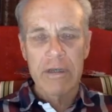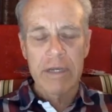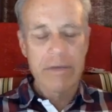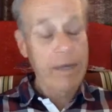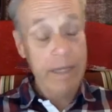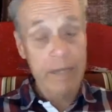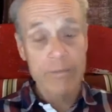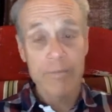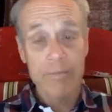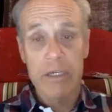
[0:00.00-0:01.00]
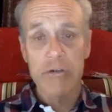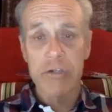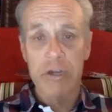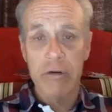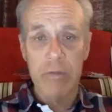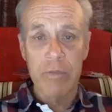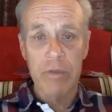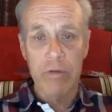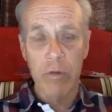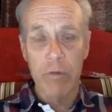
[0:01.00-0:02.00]
And again, because your show is
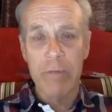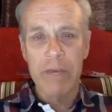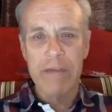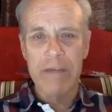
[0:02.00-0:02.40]
so broad-based,